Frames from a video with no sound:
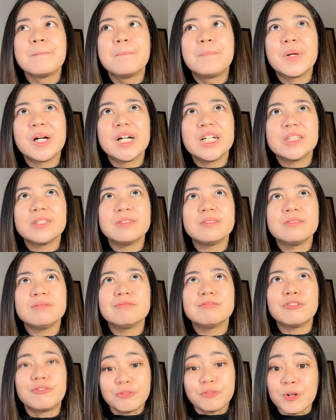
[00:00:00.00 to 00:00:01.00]
But
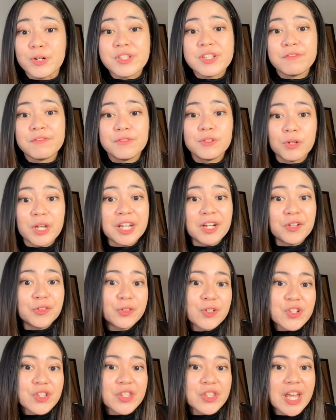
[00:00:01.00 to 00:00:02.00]
of course, if you can
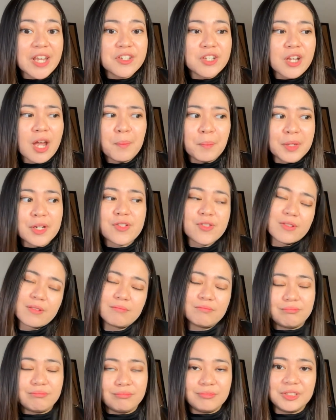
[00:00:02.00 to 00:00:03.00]
understand Japanese,
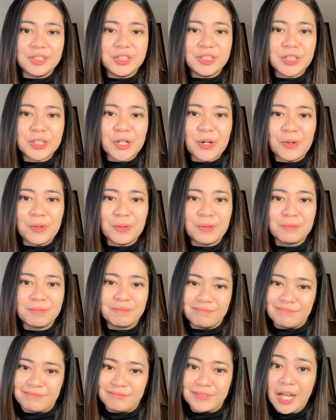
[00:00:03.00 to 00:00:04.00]
you know,
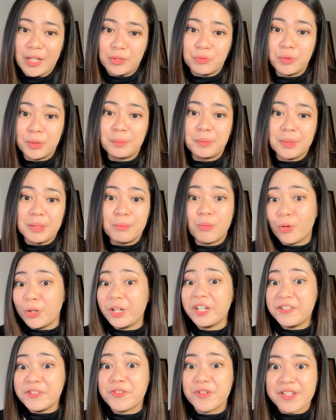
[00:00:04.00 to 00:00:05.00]
that will be more
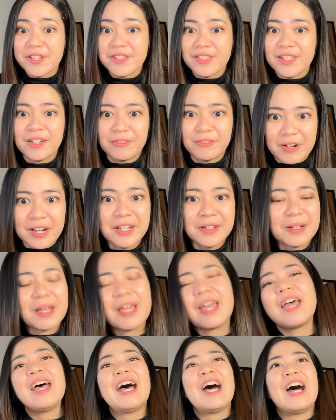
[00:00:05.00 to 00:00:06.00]
interesting, right?
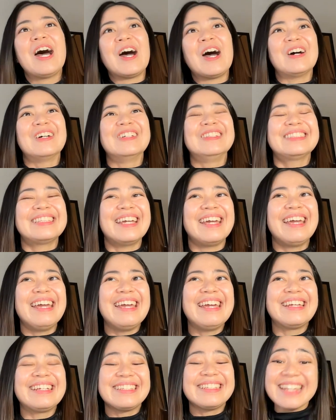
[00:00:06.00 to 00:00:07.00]

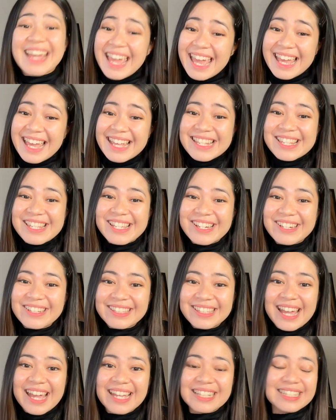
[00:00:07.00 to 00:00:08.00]
Okay, yeah, so
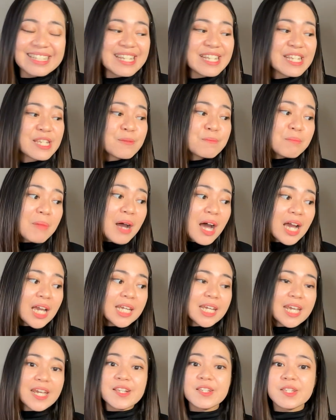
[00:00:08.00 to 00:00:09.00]
that is
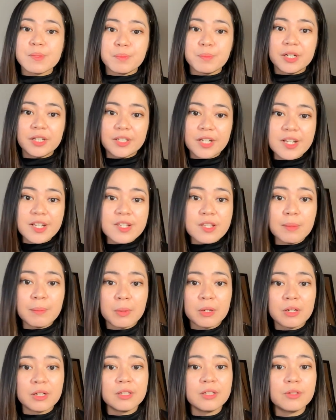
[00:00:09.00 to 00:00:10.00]
my experience
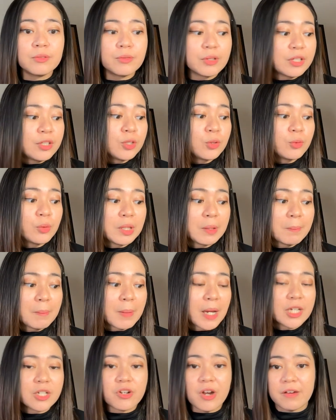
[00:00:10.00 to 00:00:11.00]
upon renewing
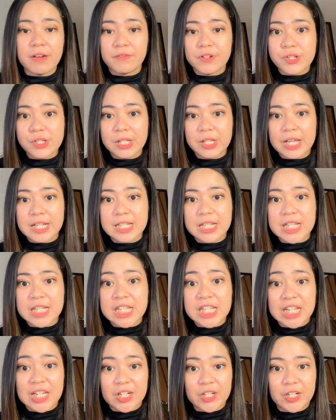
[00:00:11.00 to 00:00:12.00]
my driver's license
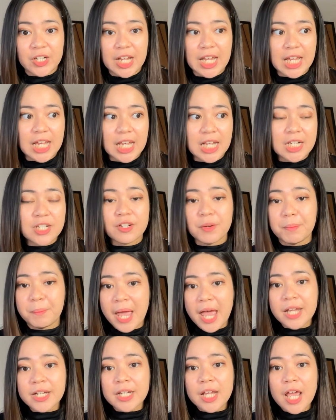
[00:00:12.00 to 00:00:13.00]
here in
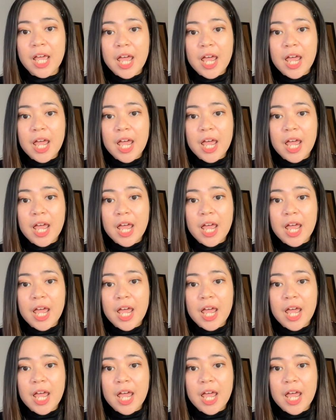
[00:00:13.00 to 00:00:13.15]
Japan.